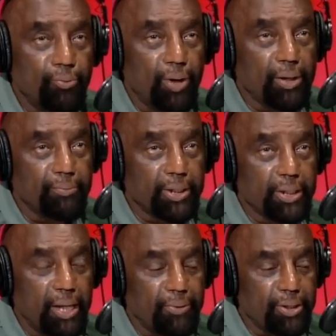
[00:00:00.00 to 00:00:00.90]
welcome, but
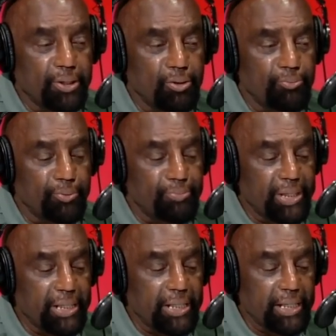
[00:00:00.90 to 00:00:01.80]
another human
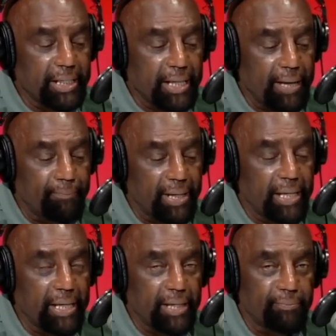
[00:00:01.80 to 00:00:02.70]
being cannot
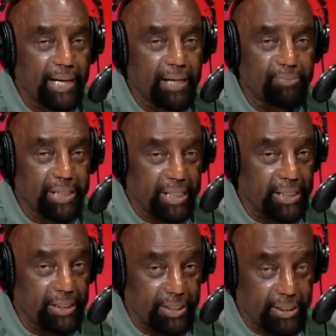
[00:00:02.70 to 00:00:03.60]
make anybody be
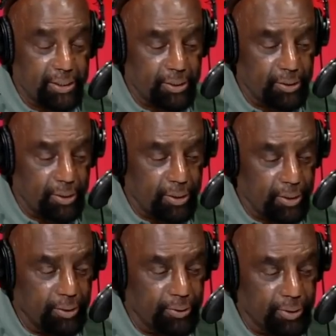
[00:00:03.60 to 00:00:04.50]
anything.
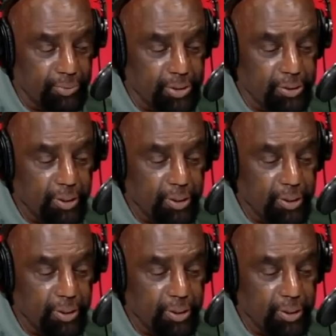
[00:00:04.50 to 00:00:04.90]
You know what I mean?